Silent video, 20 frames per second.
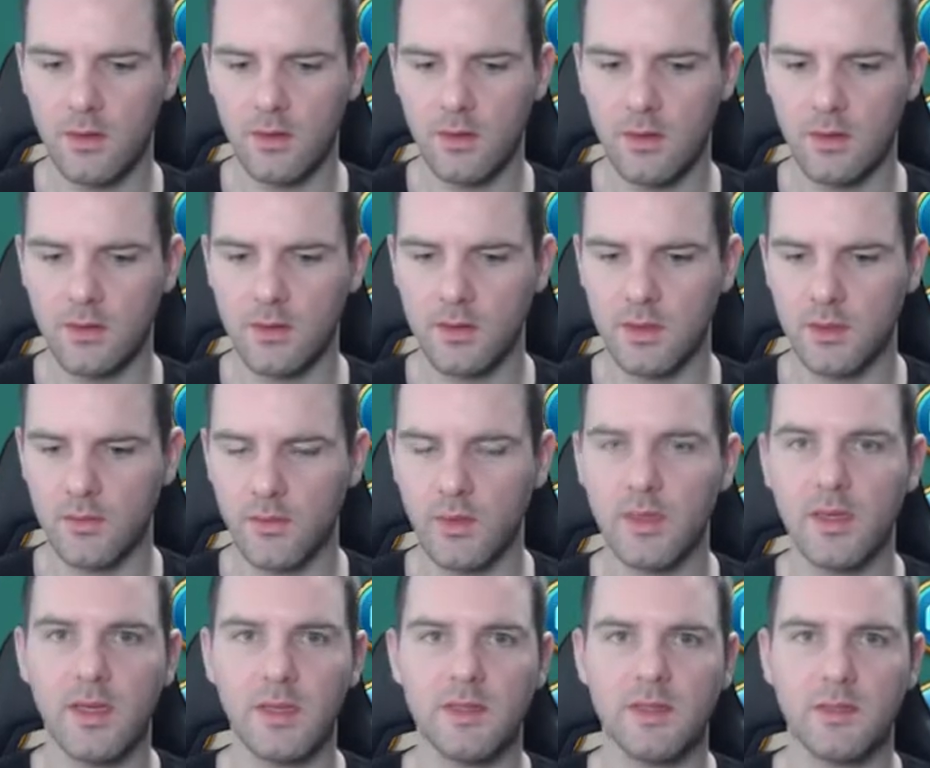See if we can
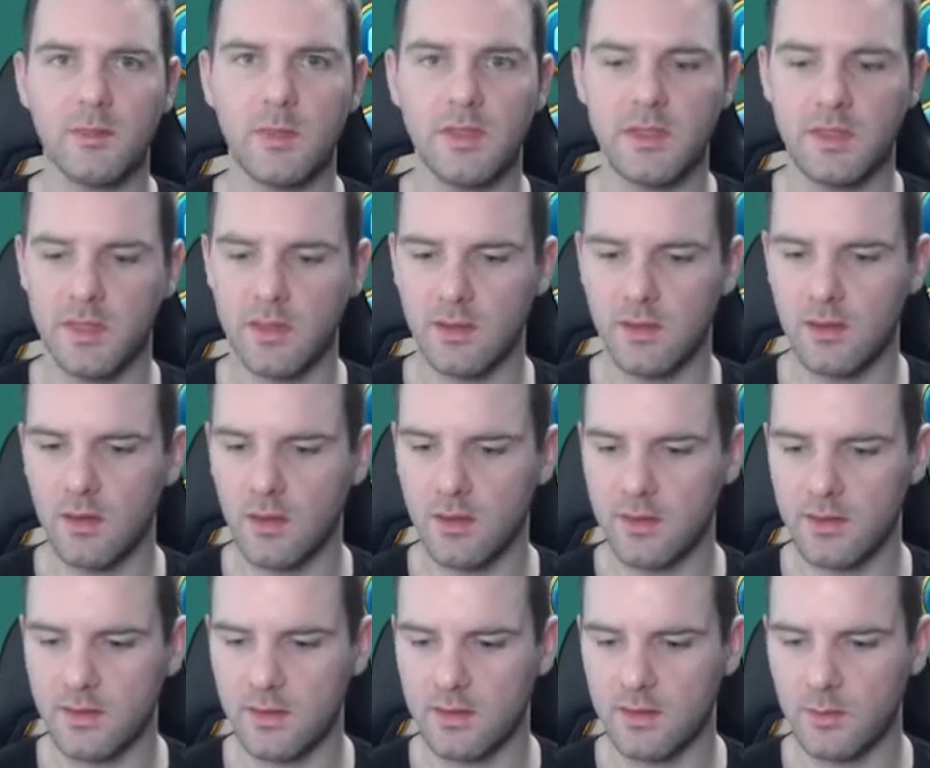get some material on
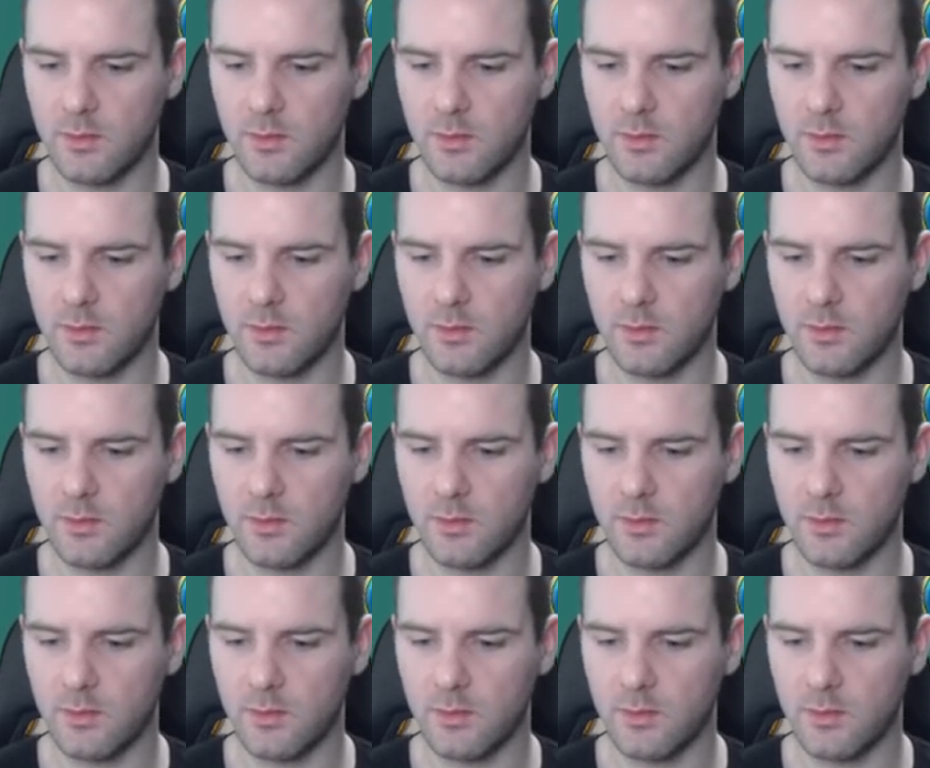this and some